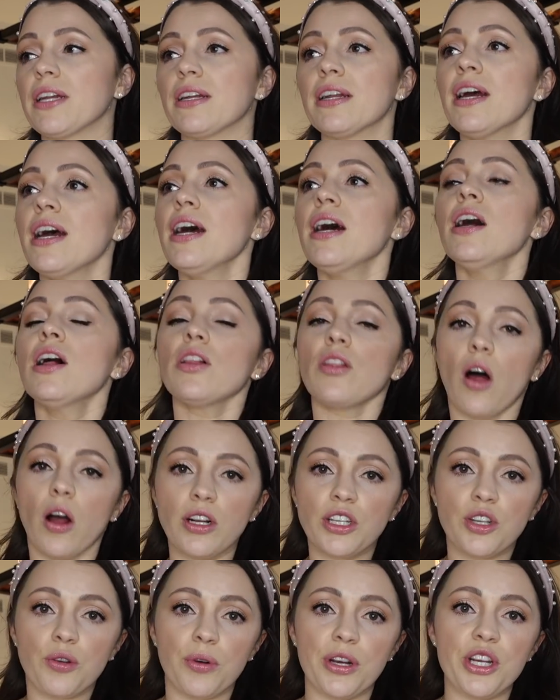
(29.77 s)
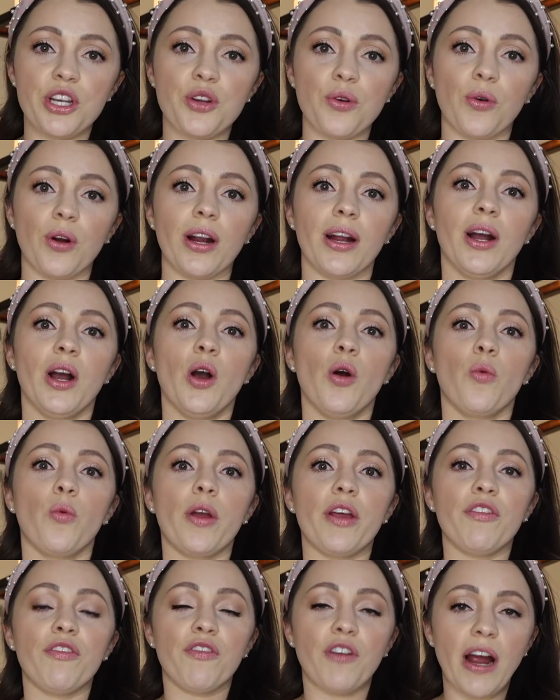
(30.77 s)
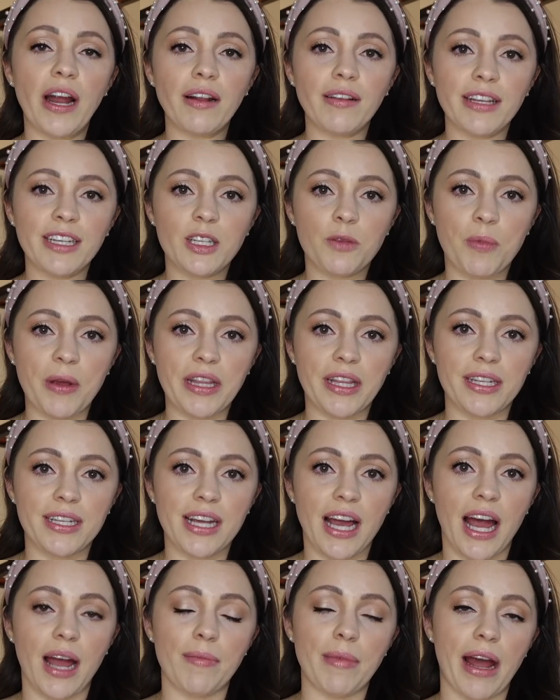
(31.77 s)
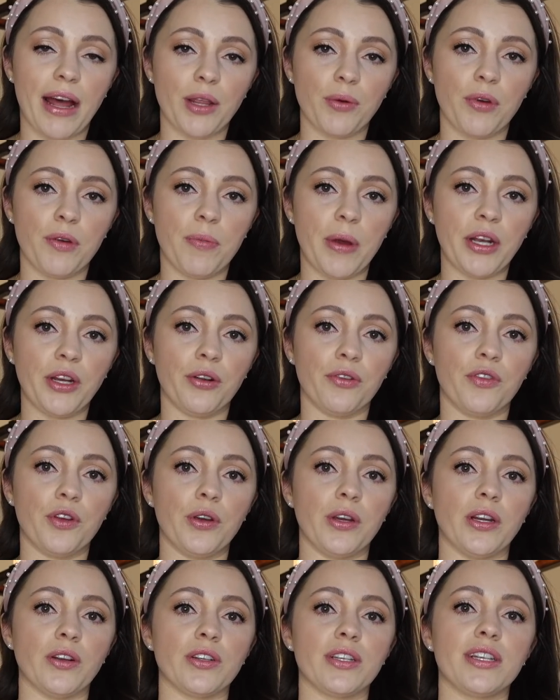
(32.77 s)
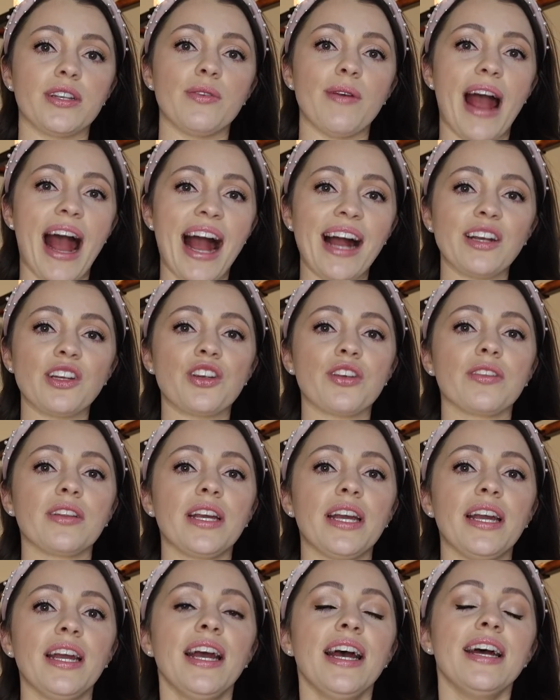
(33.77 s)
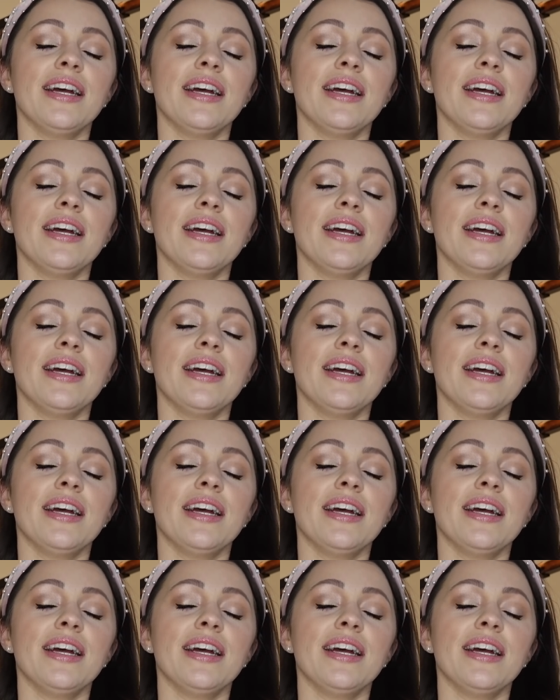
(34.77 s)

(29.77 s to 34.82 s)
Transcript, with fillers: And long story short, we finally spent the time, now that we've been here a few years, to actually